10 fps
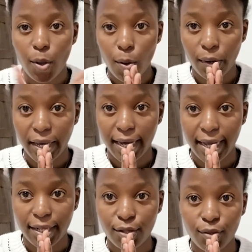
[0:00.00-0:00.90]
Okay
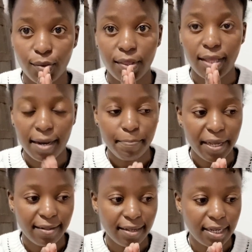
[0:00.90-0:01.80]
guys, so that
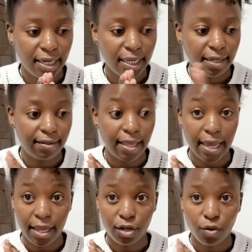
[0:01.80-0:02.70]
basically is
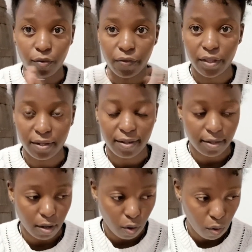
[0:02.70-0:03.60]
the end of
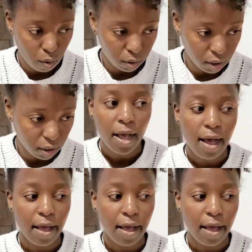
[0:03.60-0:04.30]
this haul.